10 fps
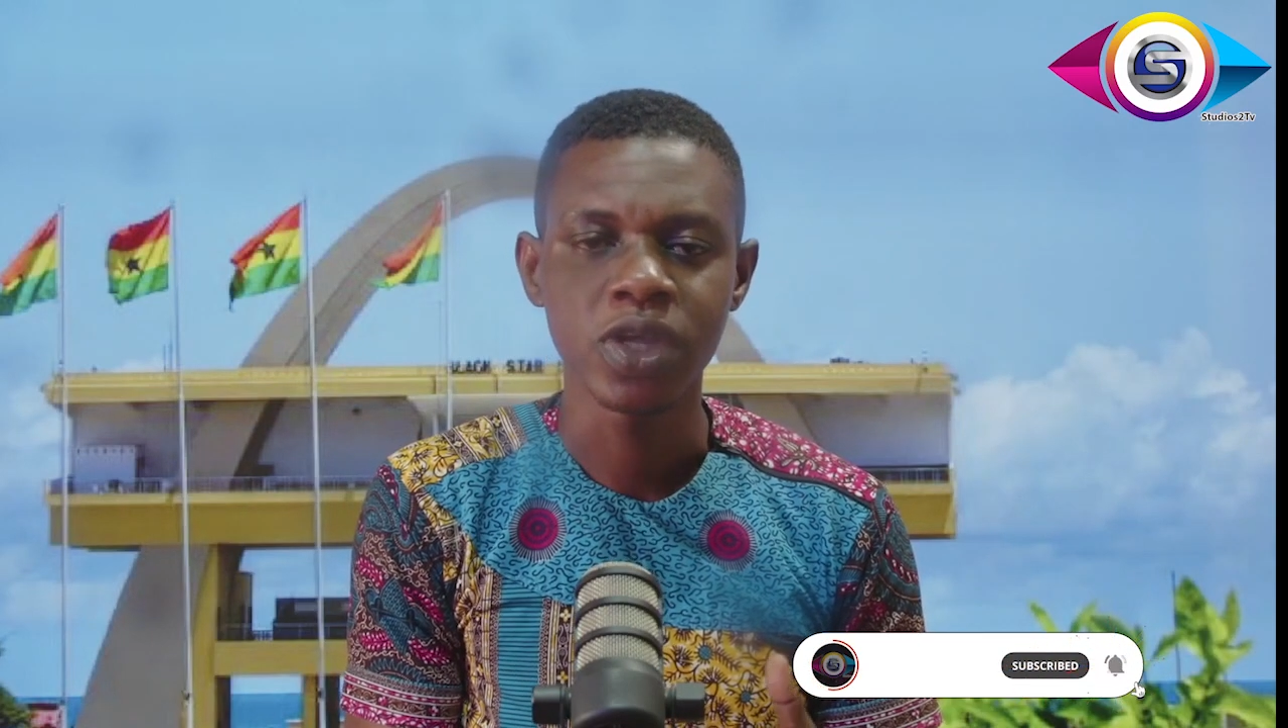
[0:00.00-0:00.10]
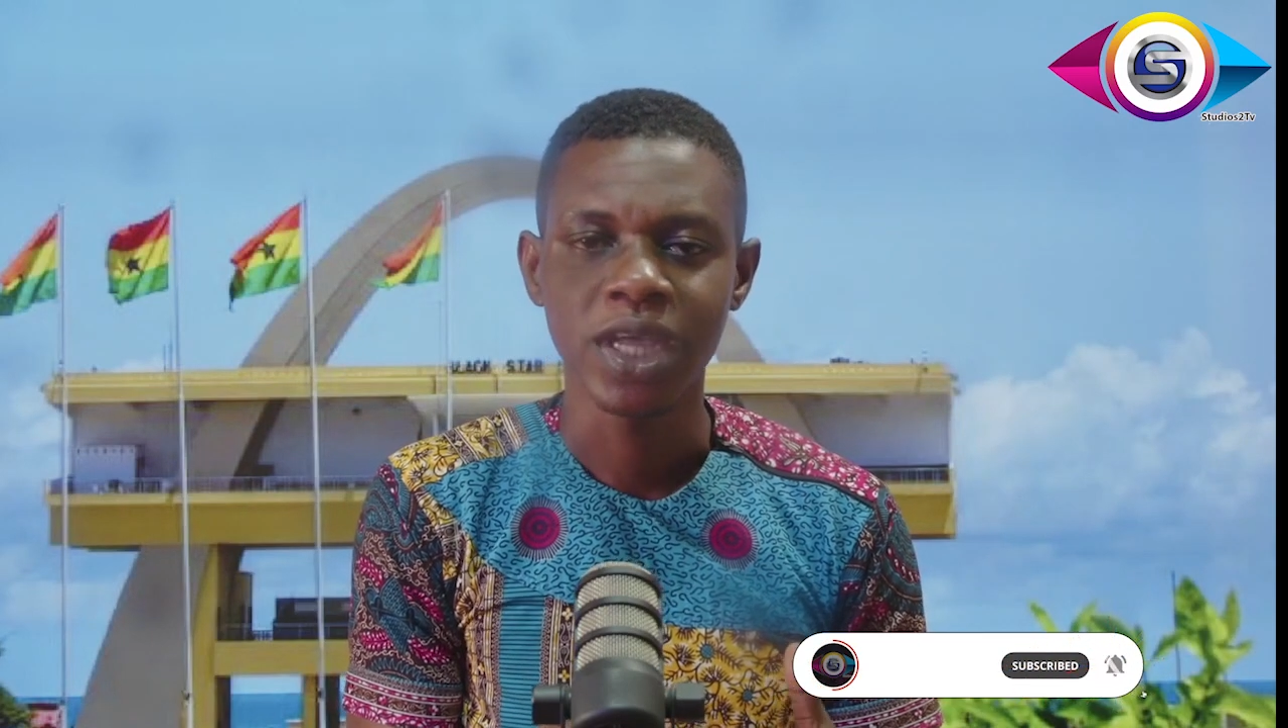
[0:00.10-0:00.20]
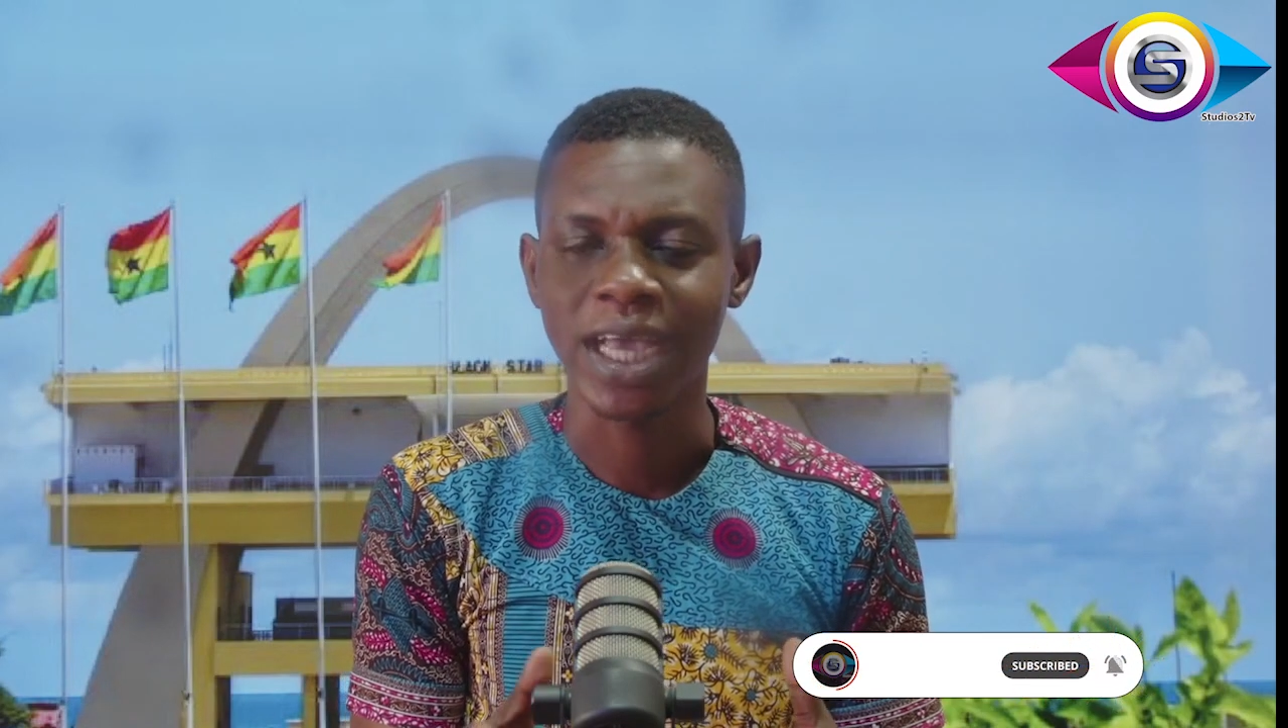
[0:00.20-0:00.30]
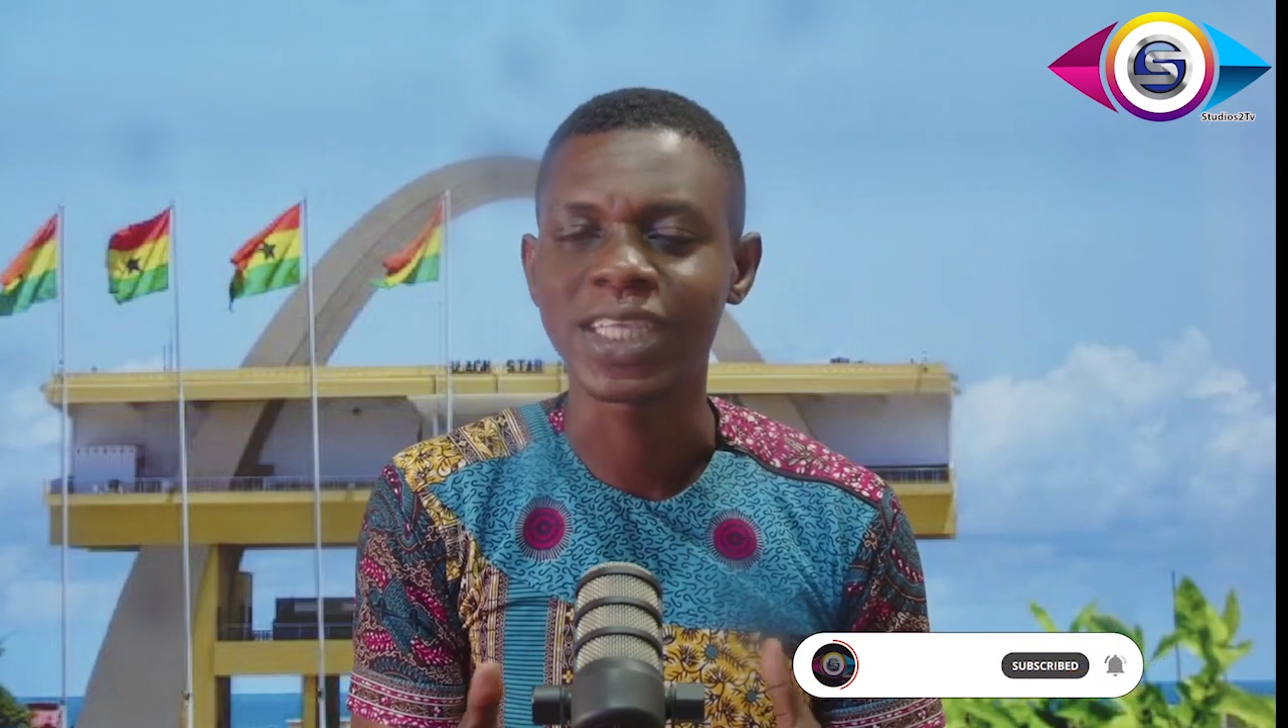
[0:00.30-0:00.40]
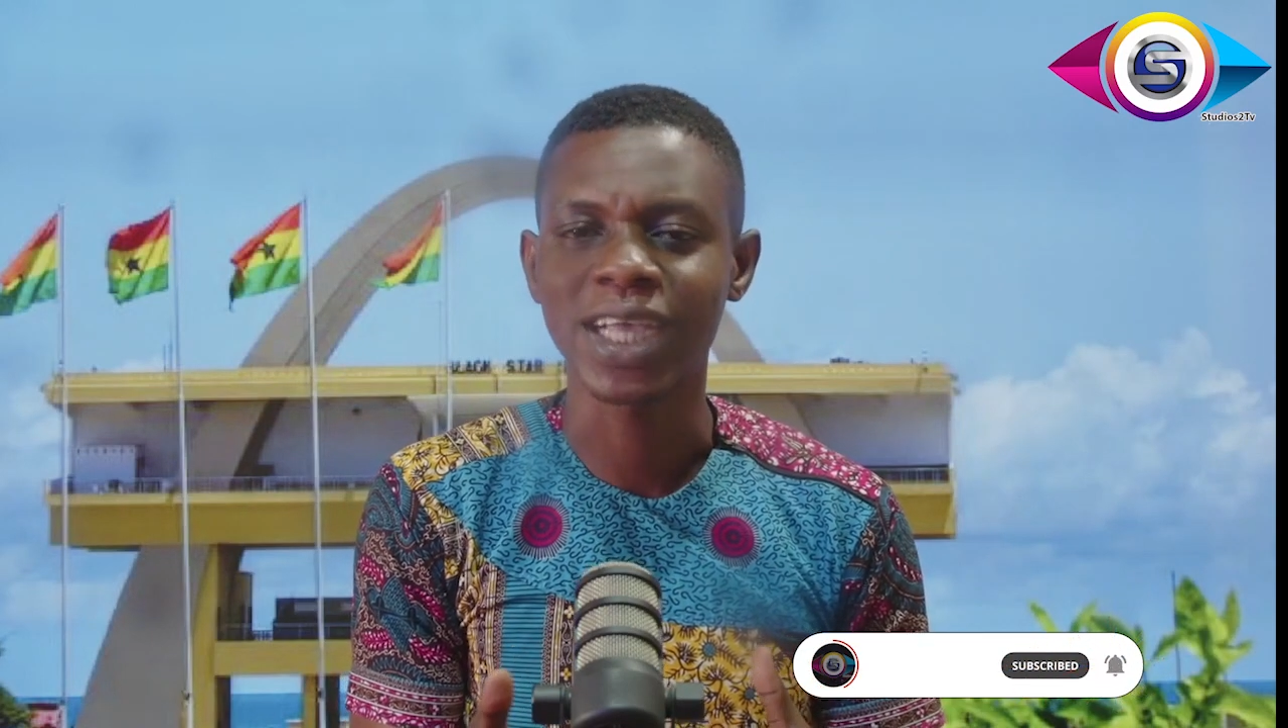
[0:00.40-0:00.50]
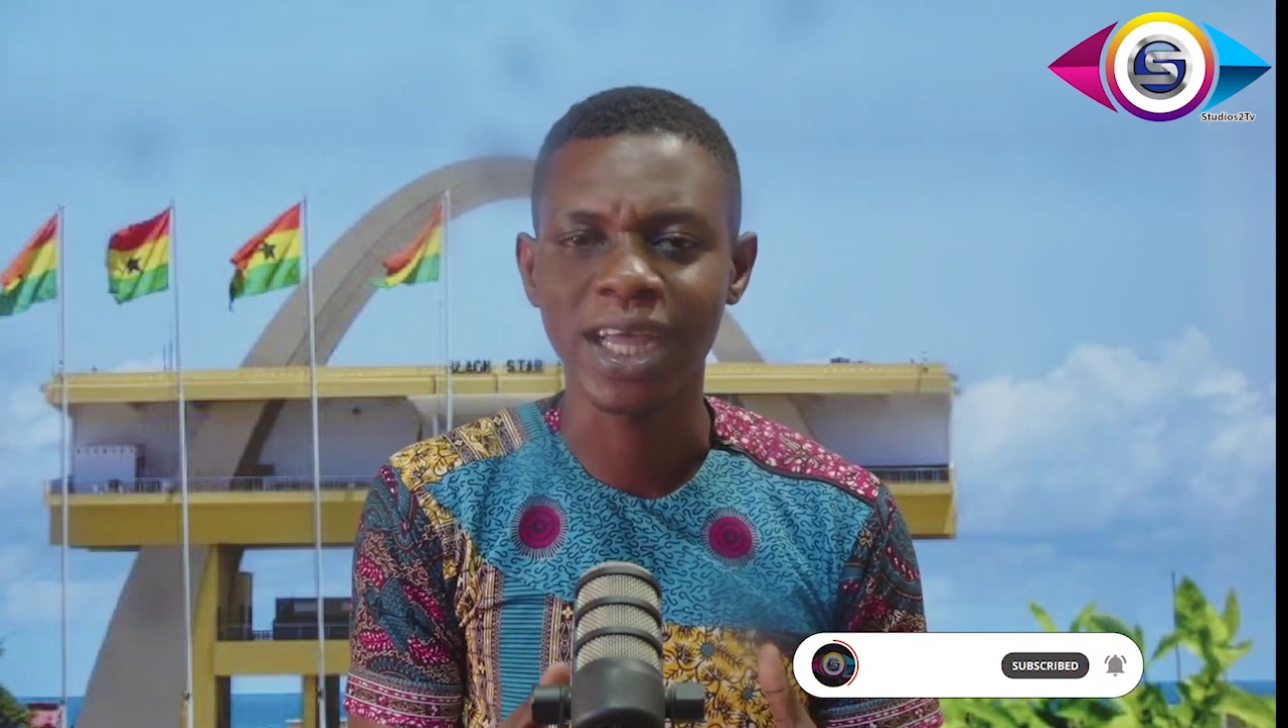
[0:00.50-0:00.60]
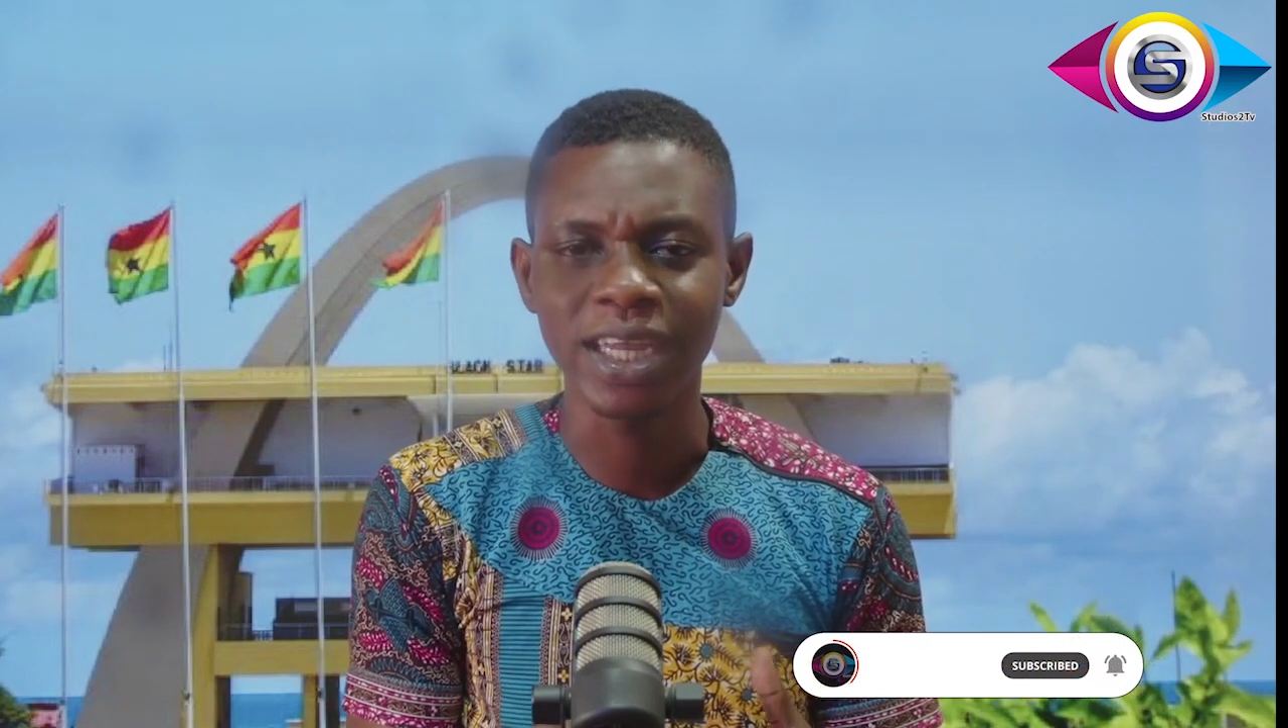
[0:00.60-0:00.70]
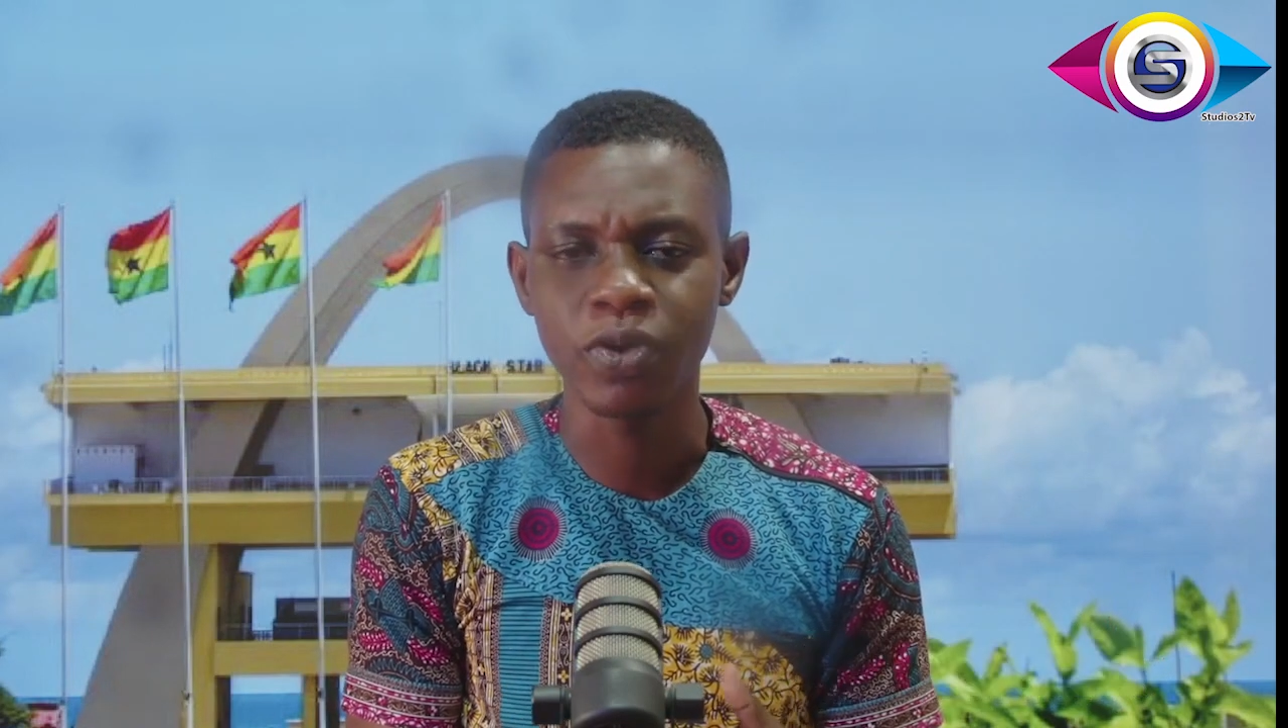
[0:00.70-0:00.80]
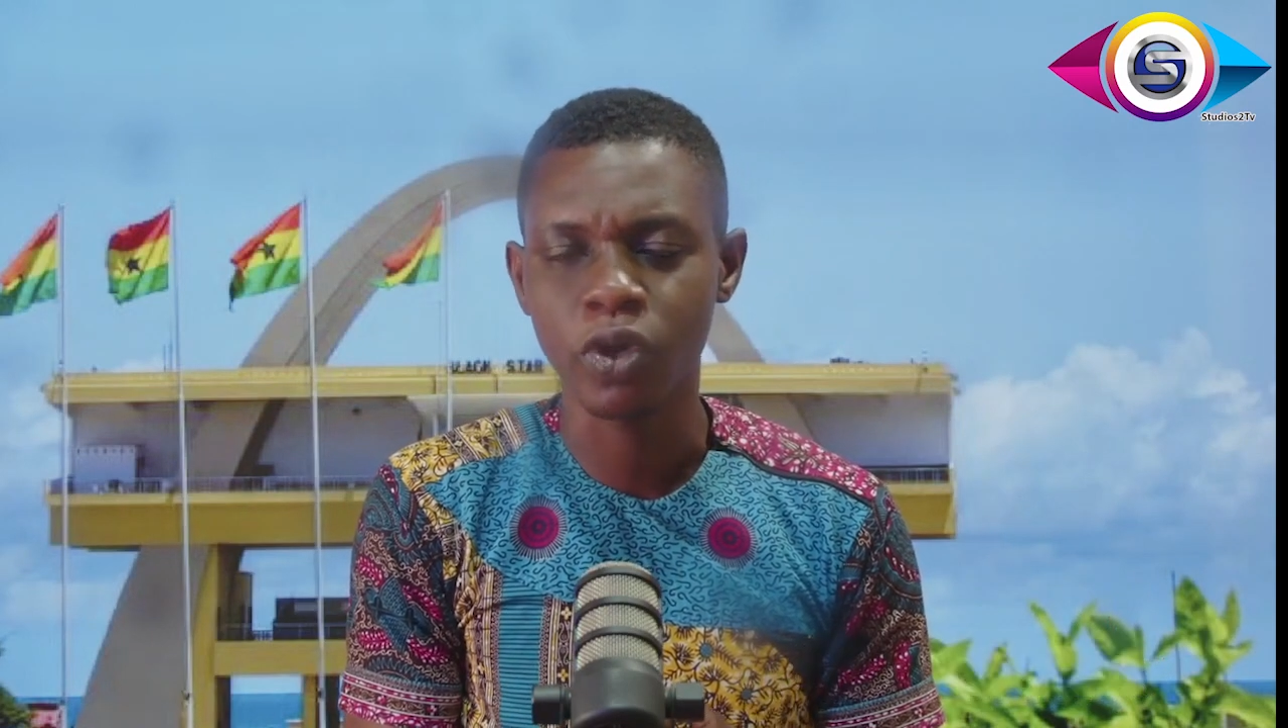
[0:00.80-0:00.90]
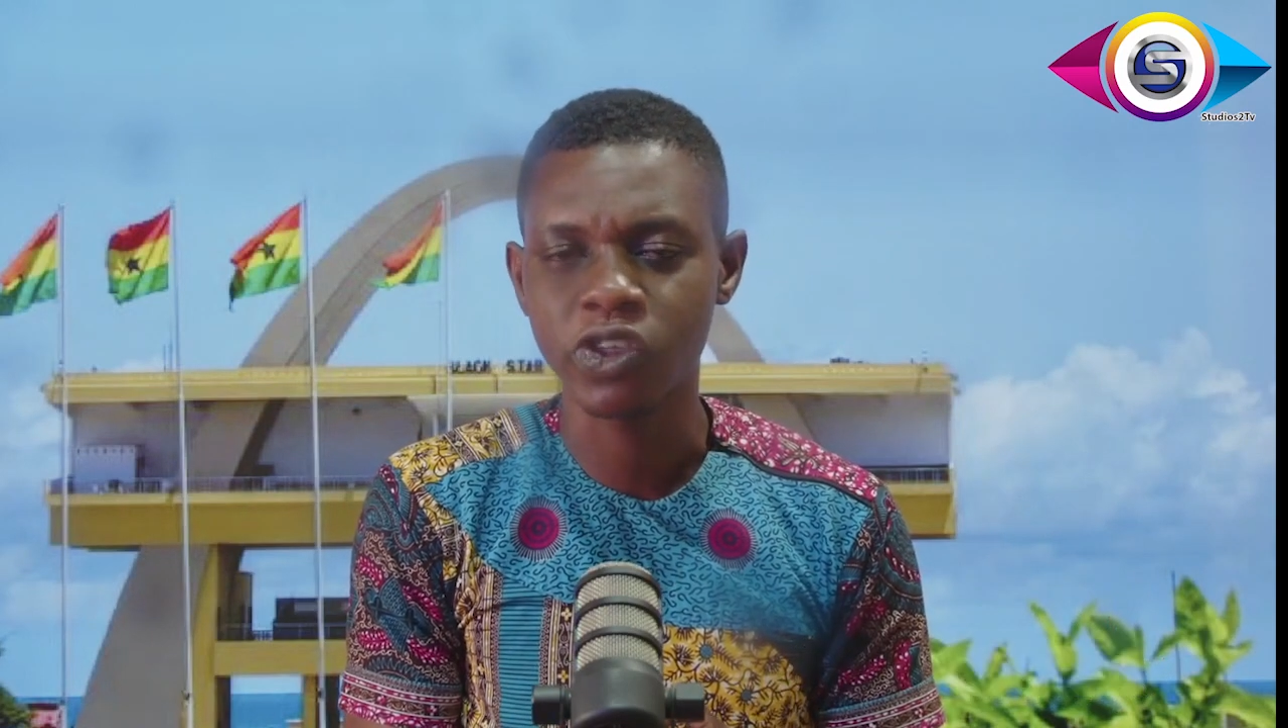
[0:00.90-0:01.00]
exactly
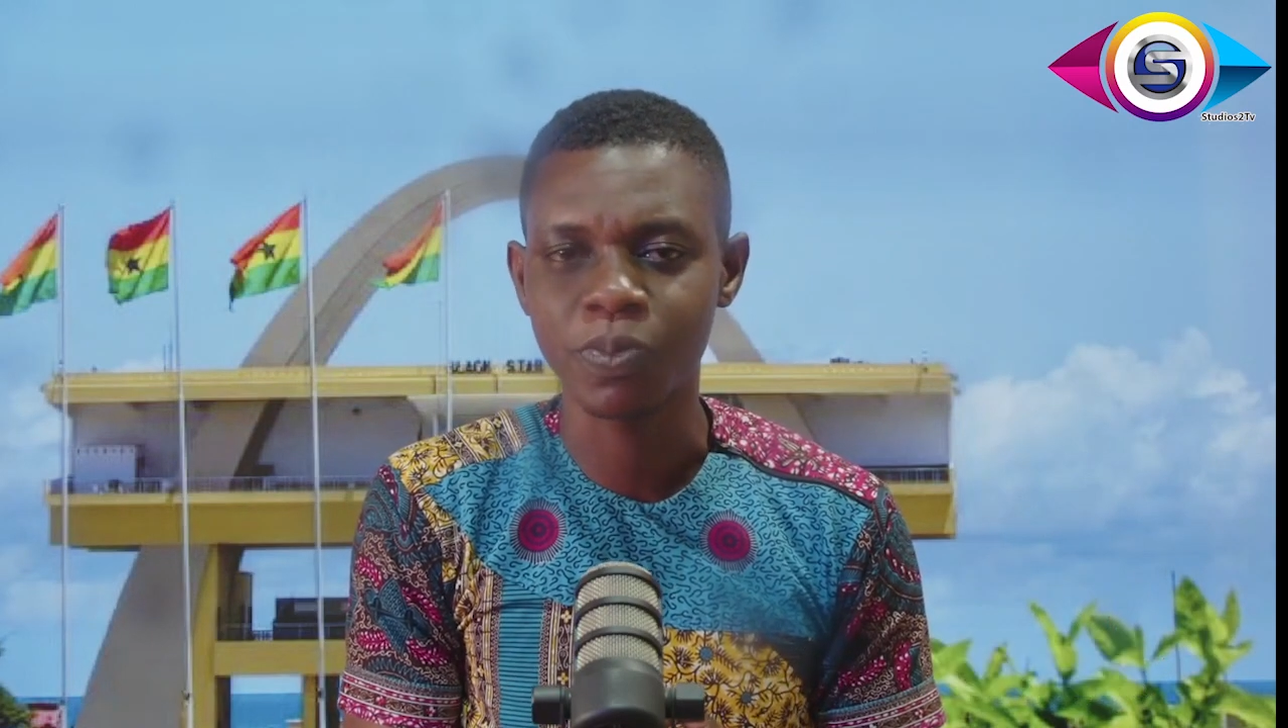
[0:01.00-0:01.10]
what's